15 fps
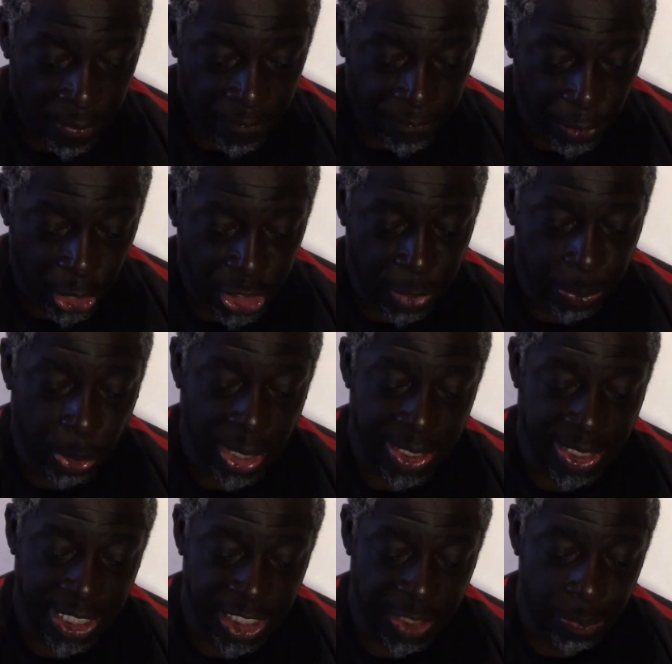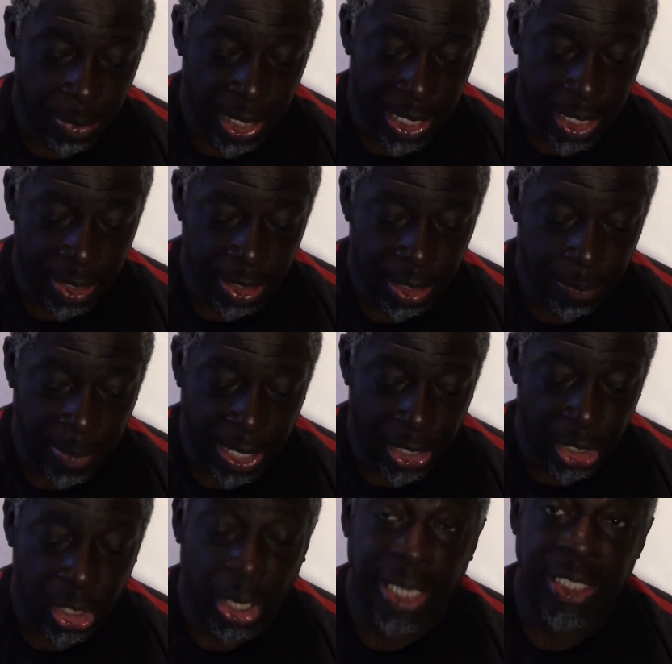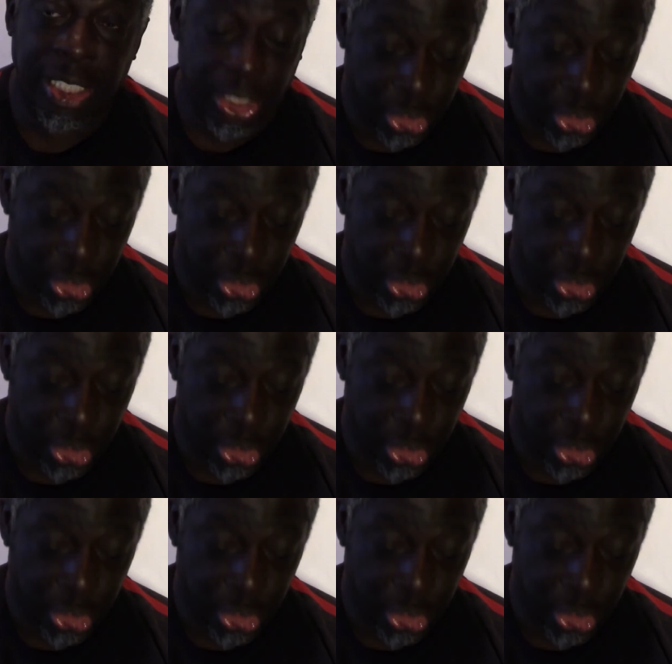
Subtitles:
30.6 million to Man United in